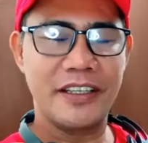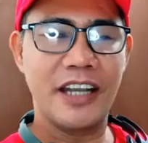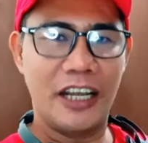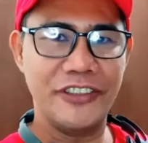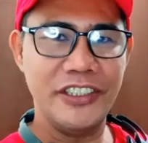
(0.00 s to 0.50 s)

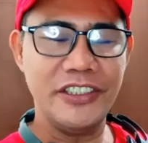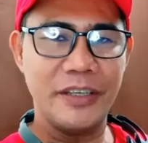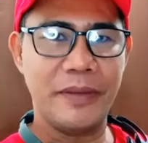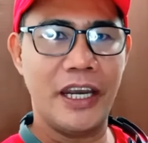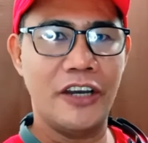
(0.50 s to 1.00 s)
confident
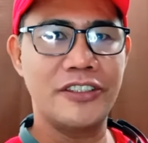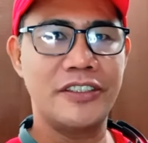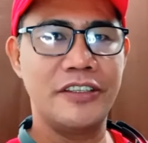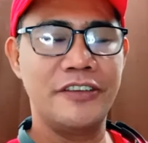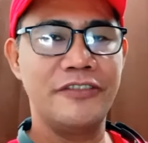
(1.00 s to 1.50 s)
about
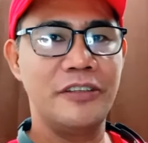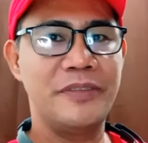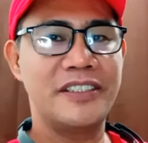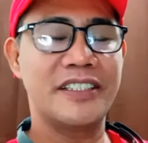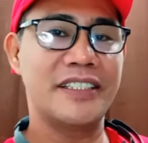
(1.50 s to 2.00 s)
the
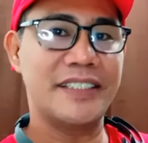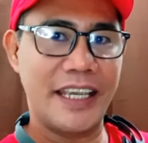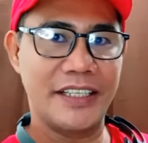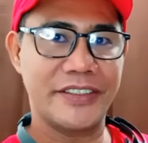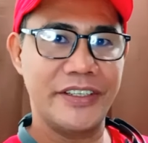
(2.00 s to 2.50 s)
Philippines'
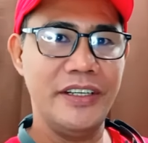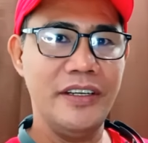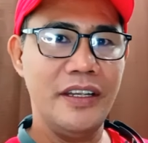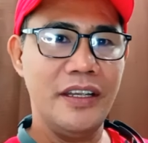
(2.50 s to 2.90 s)
answer